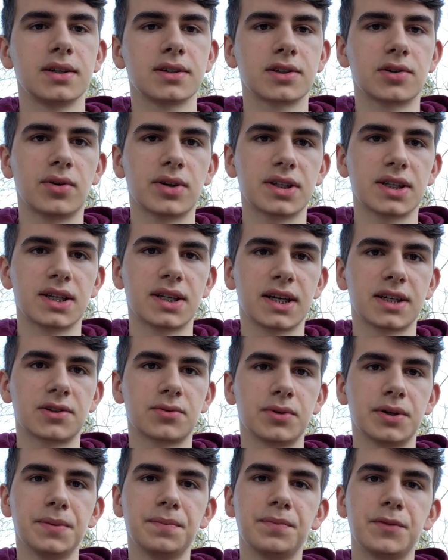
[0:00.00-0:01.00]
let's go on to the
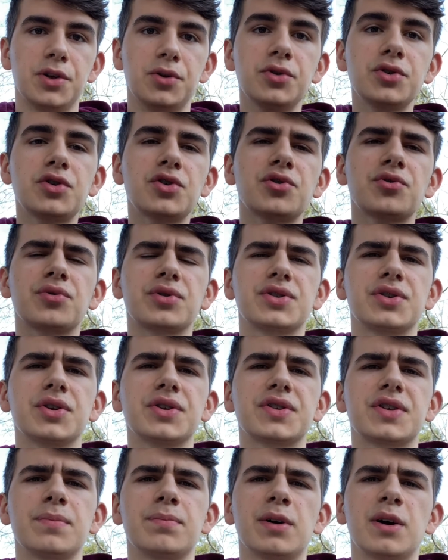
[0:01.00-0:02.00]
next one. Use your
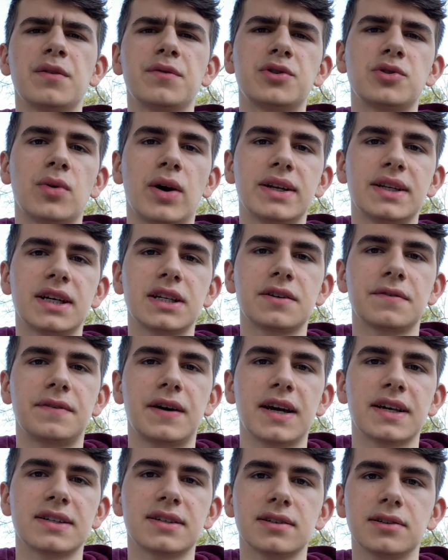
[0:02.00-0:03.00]
results above to
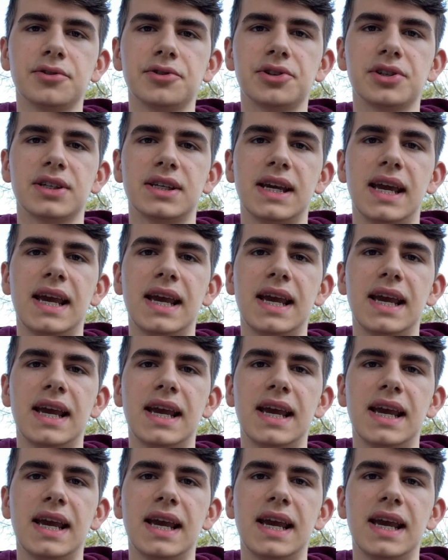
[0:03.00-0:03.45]
identify a solution to